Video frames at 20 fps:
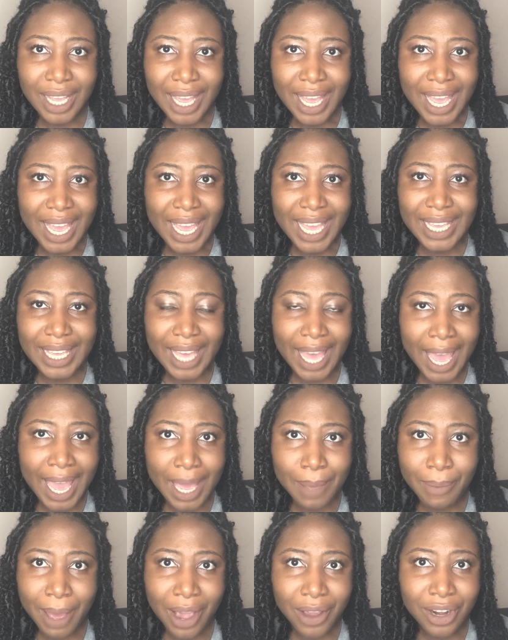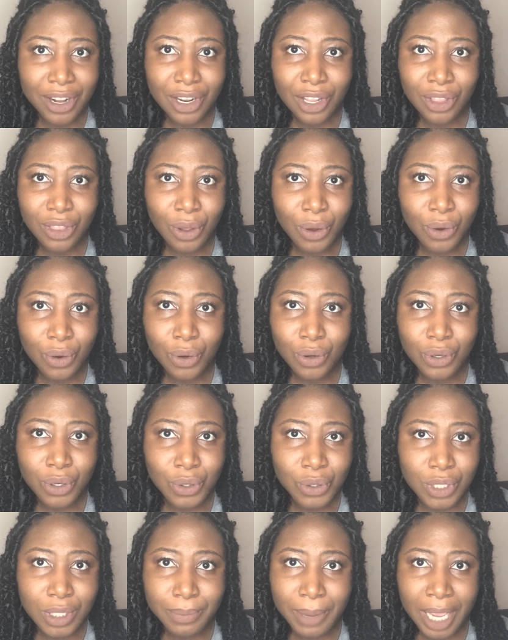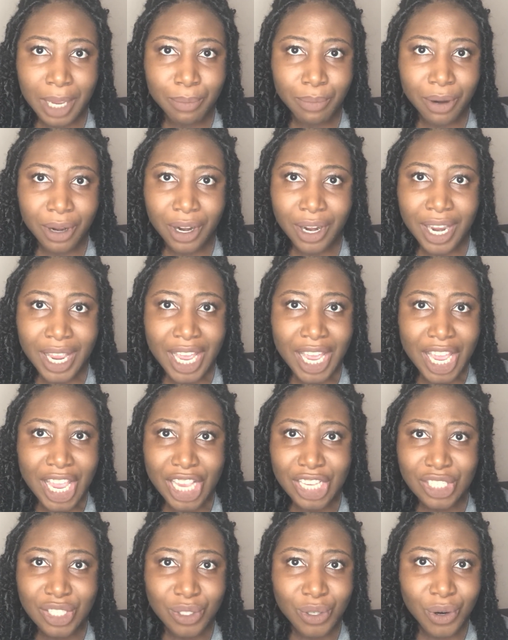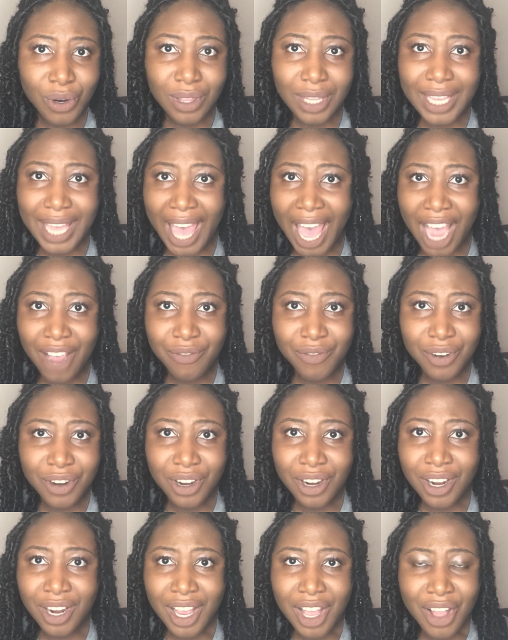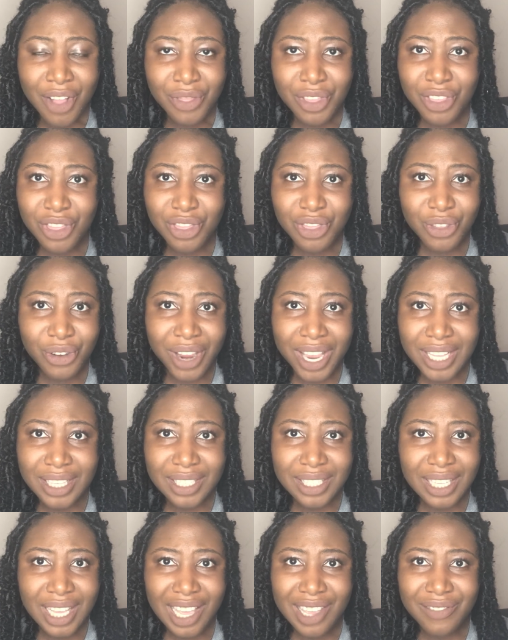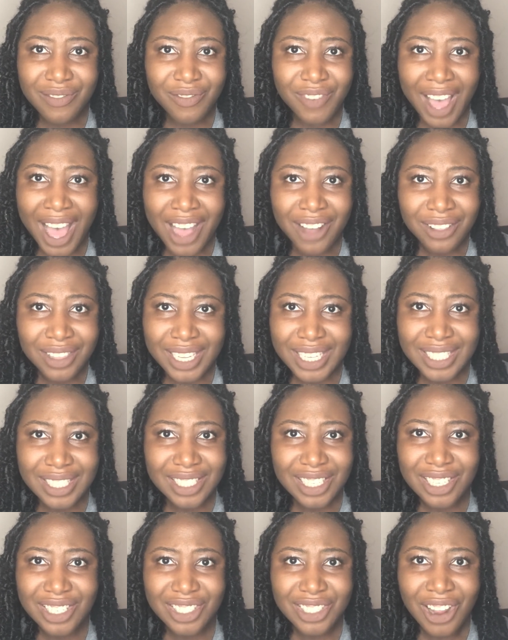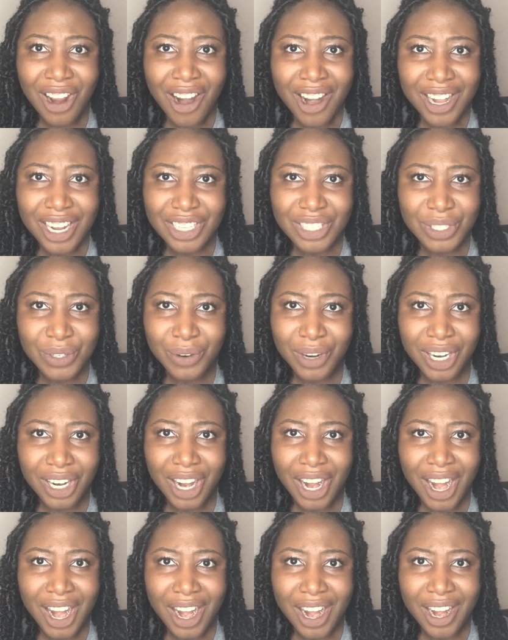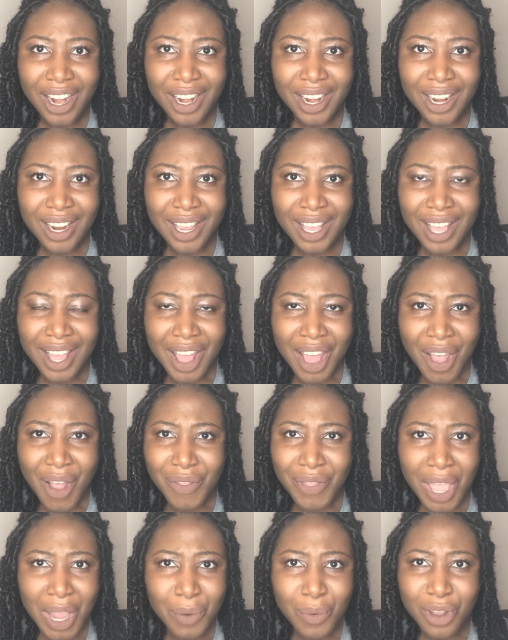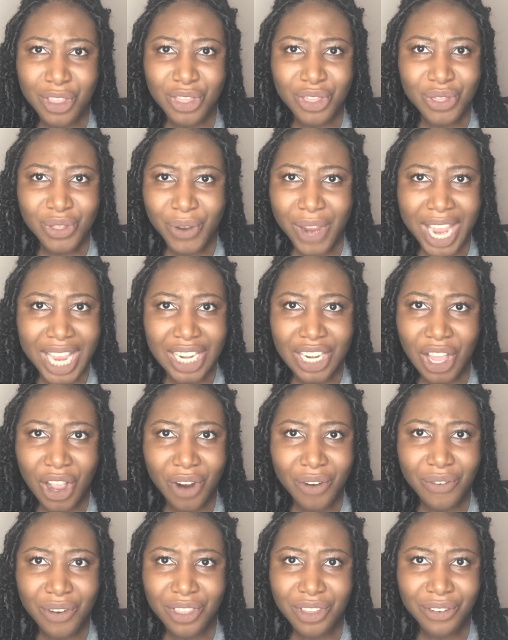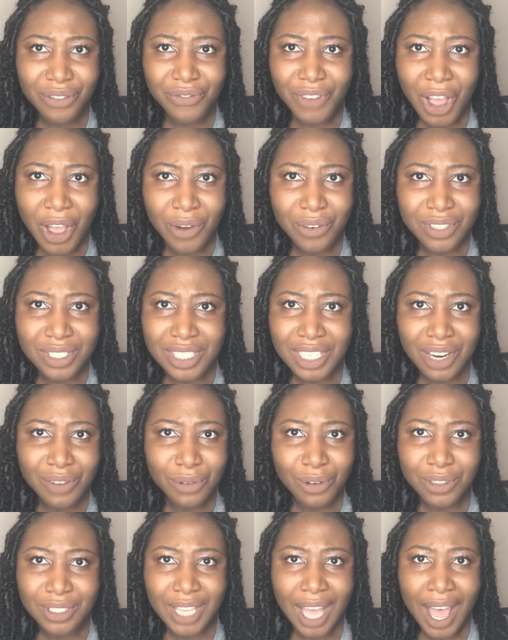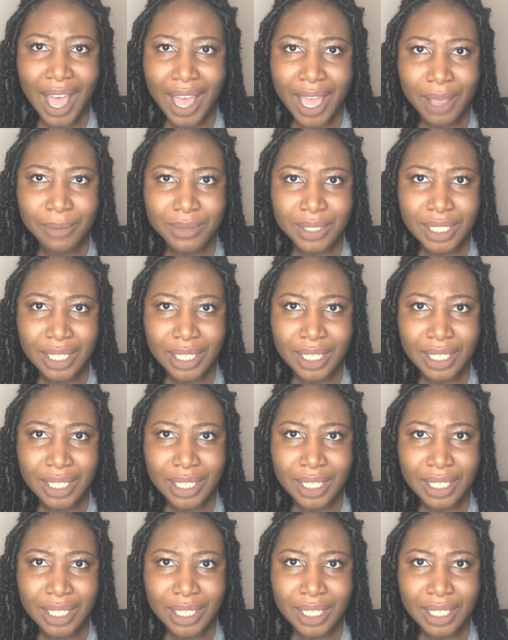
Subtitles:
it came out in the local newspaper, and shortly after, the threats and violence started to occur. They were threatened over the phone several times